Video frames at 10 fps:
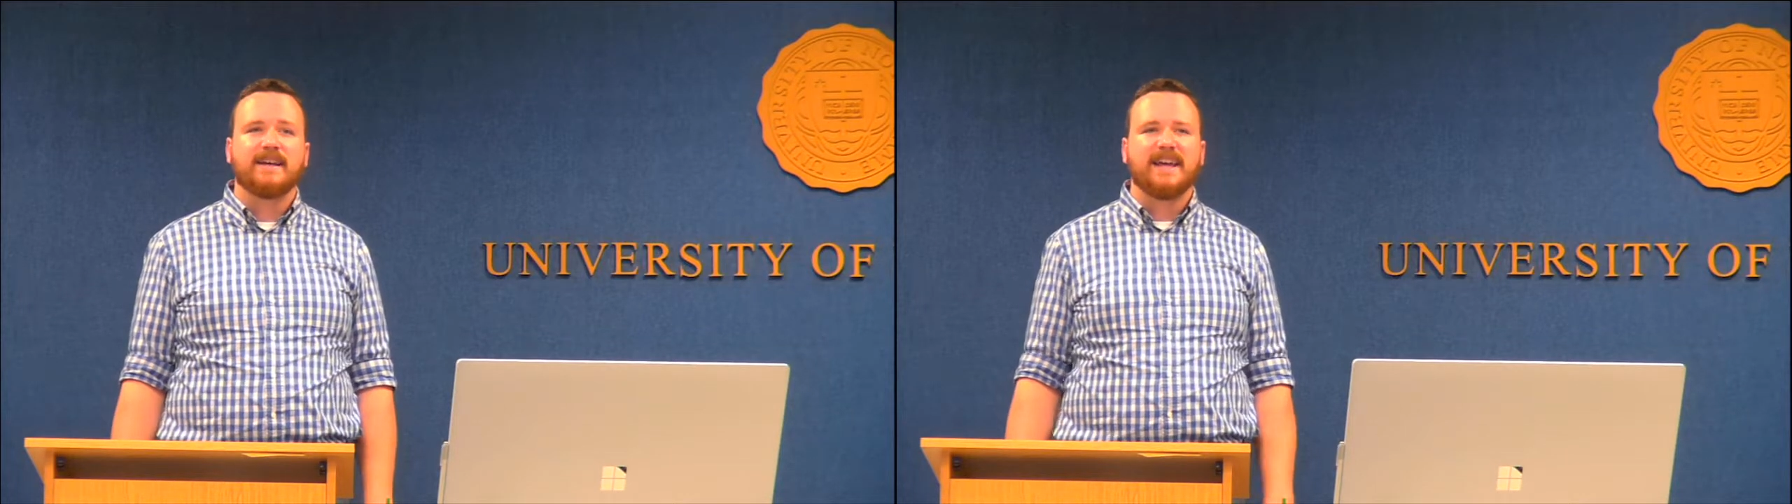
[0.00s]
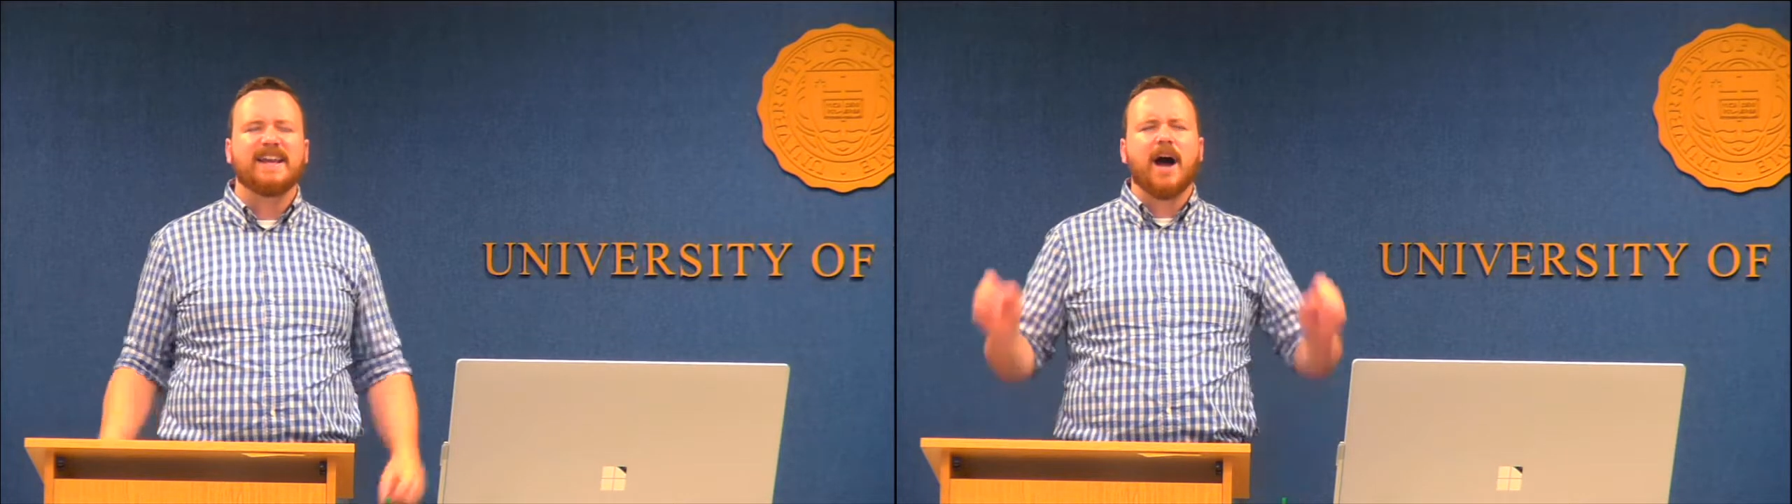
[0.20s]

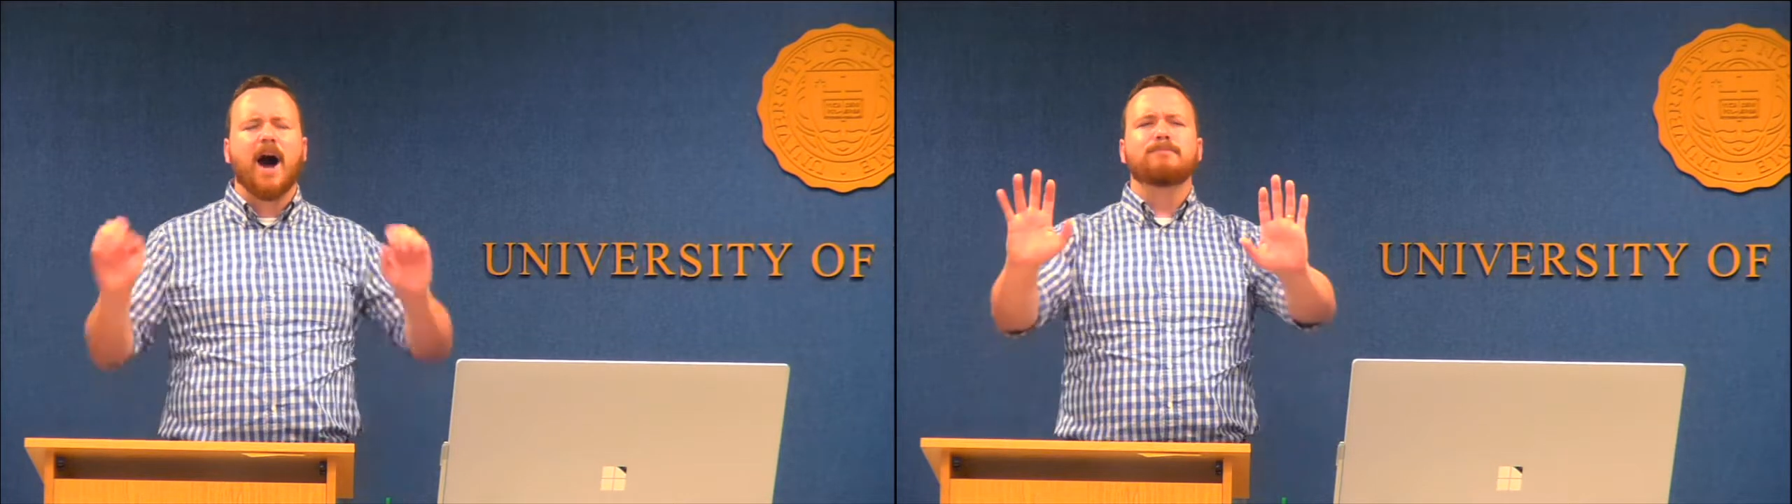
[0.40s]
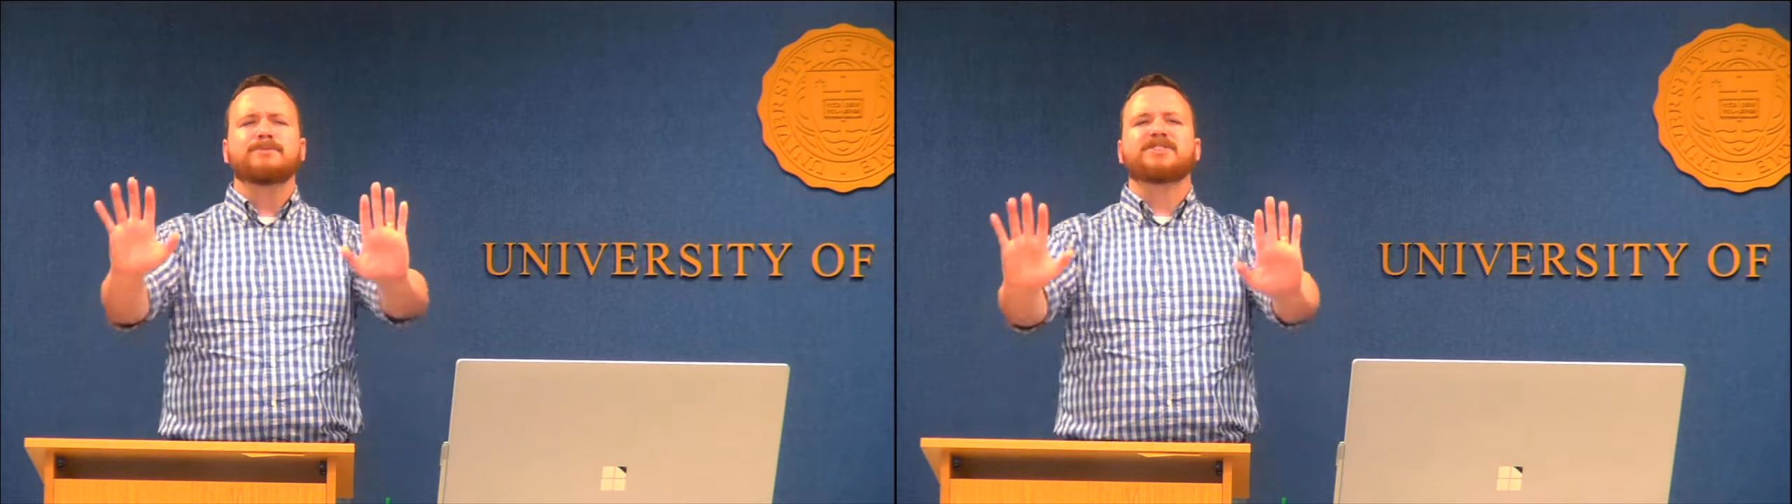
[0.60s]
in an
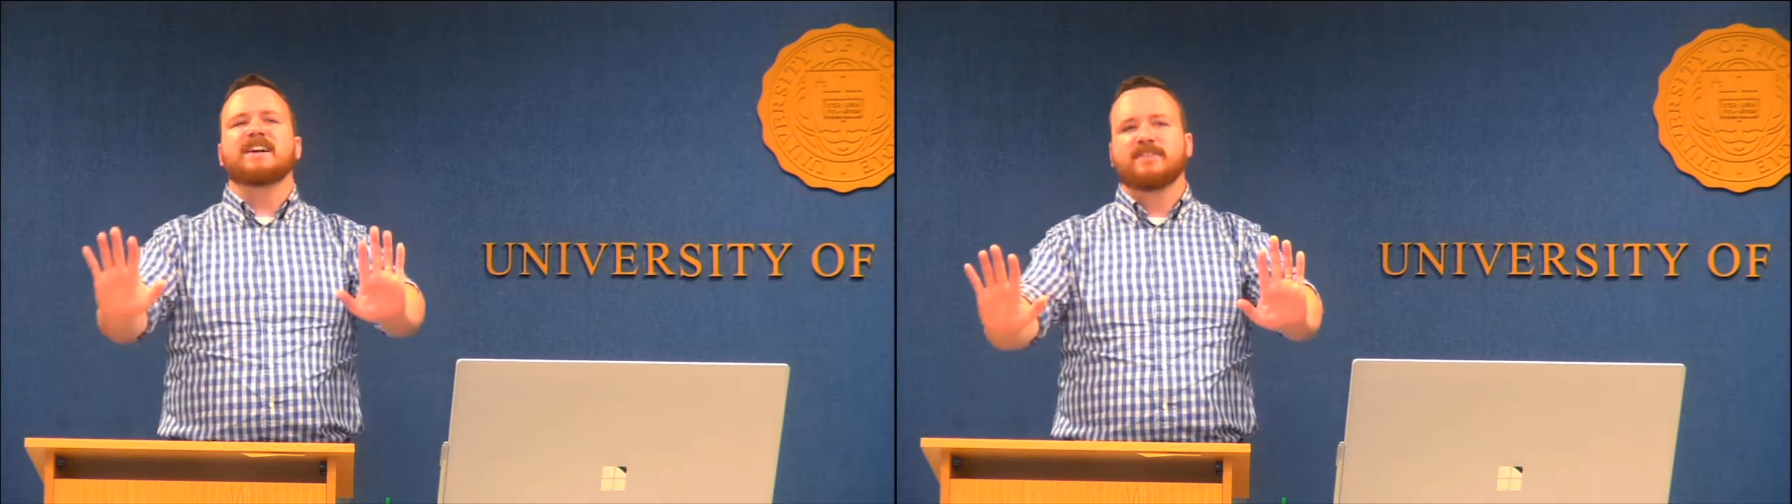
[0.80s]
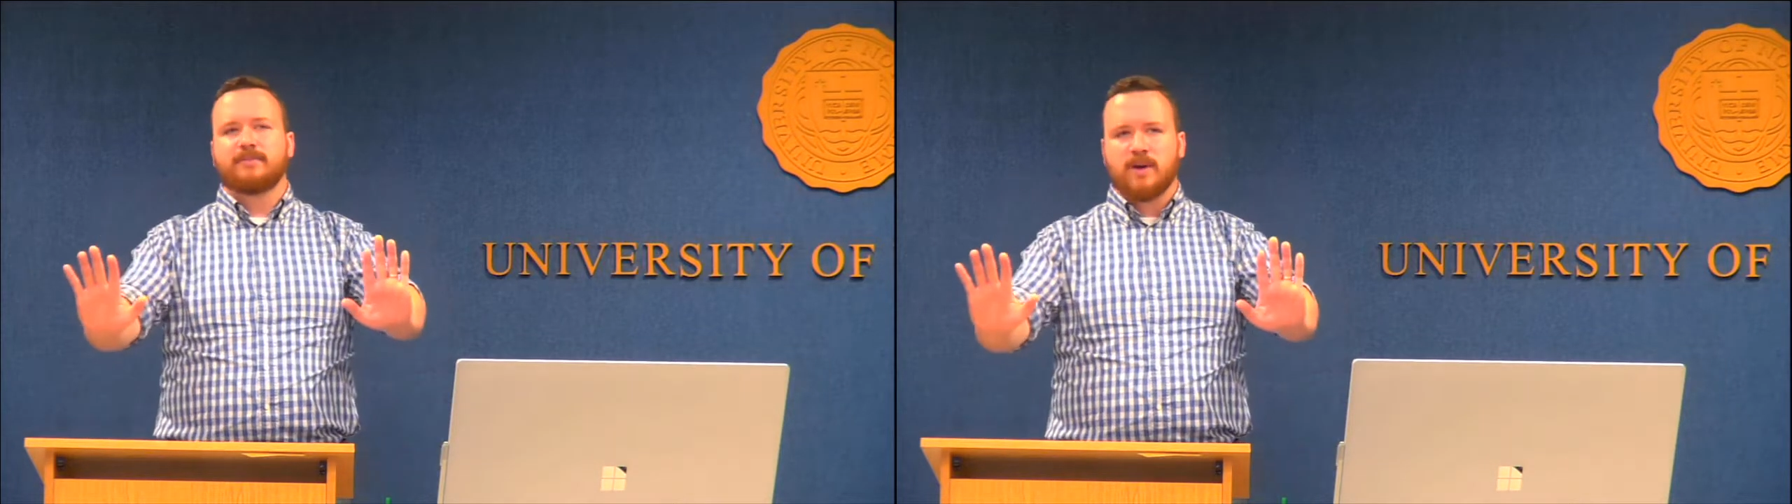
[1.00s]

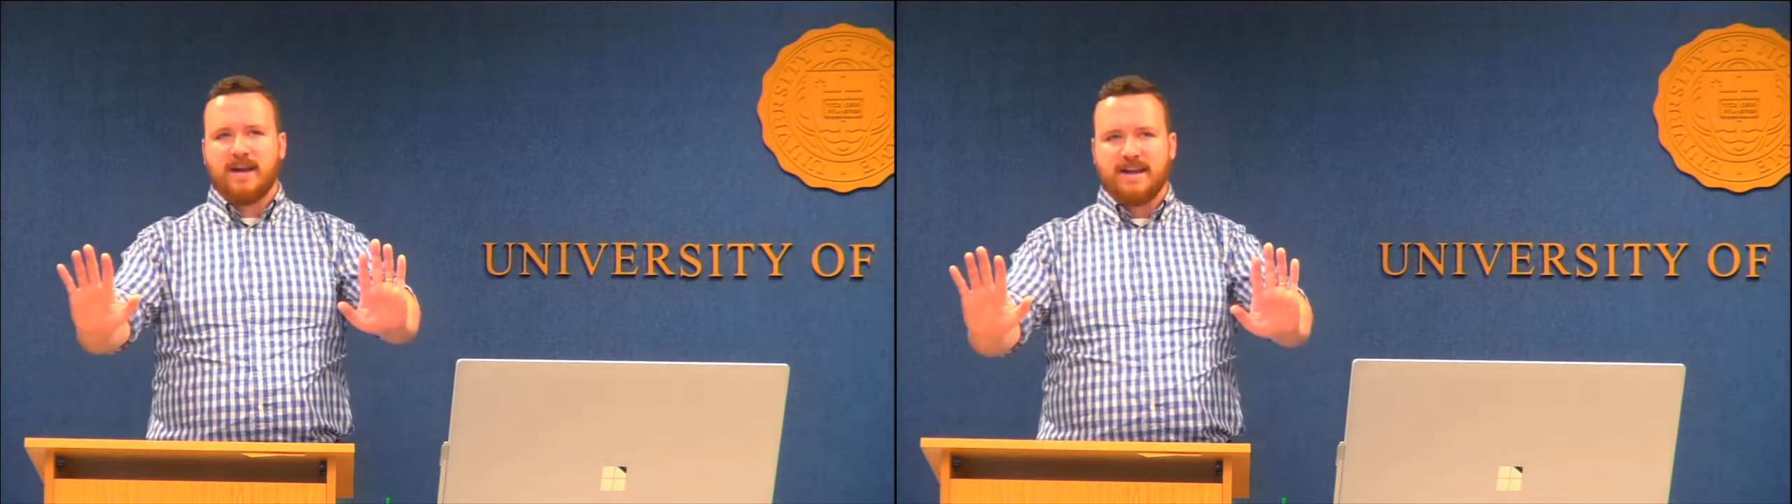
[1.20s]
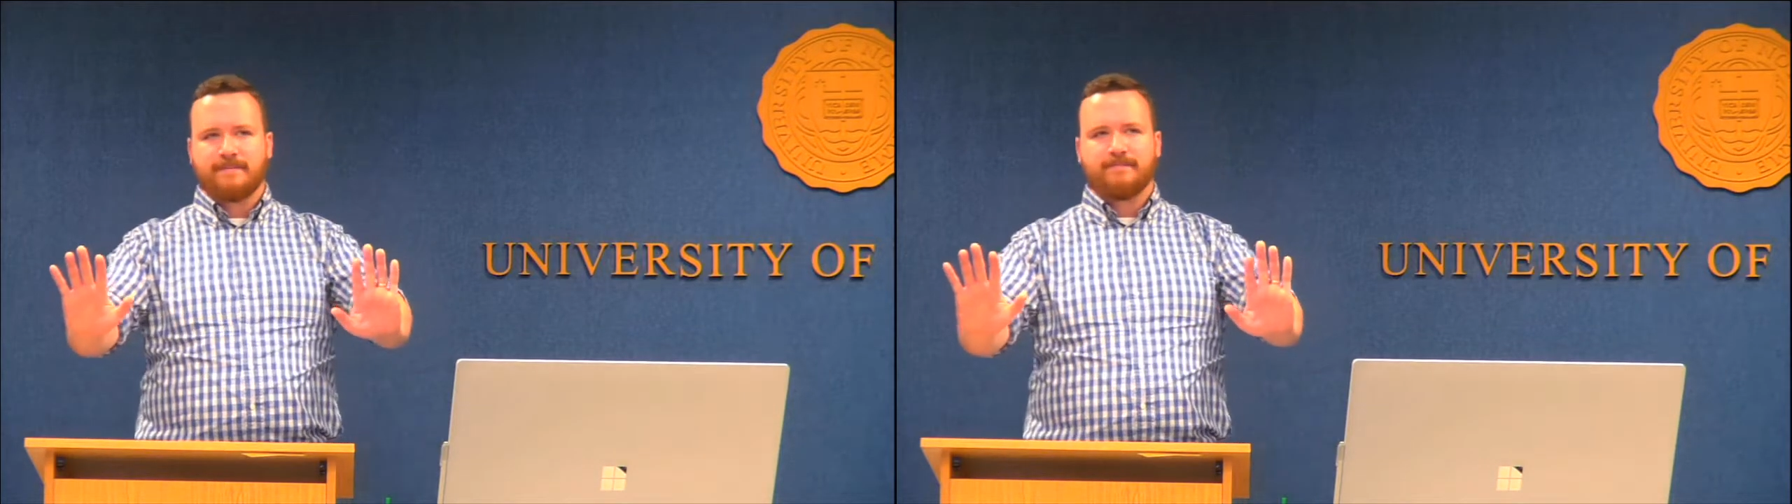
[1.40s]
objective
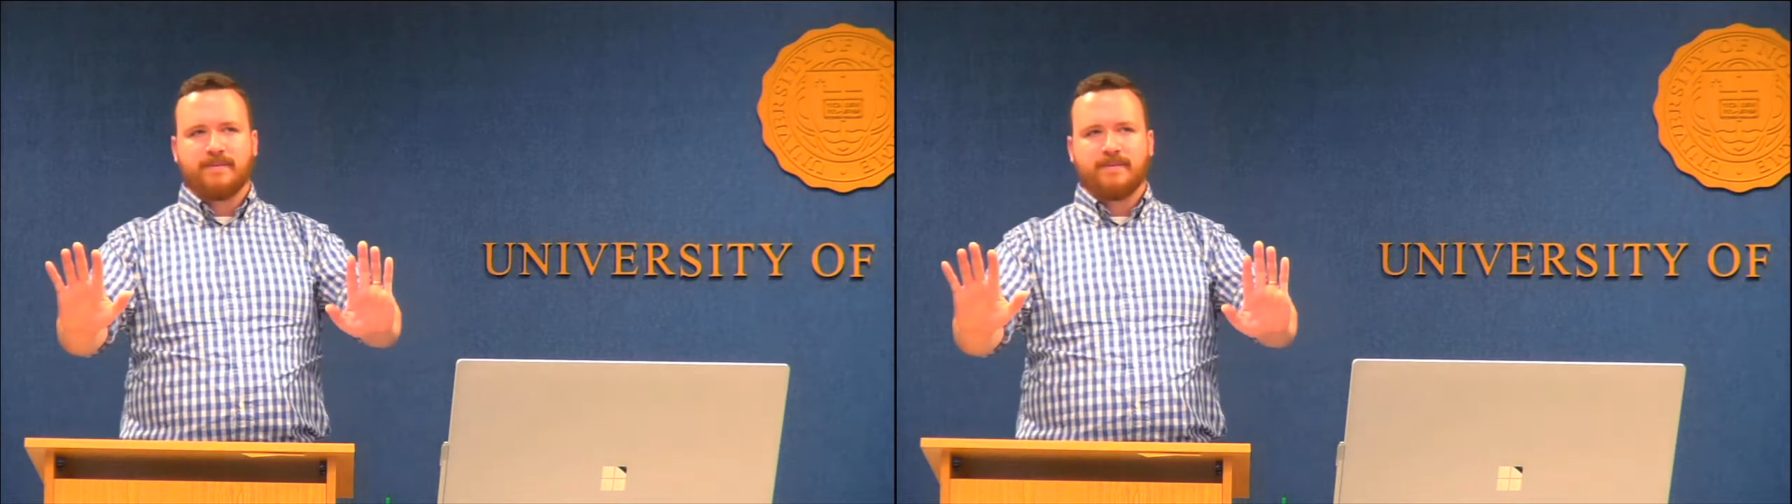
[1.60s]
way.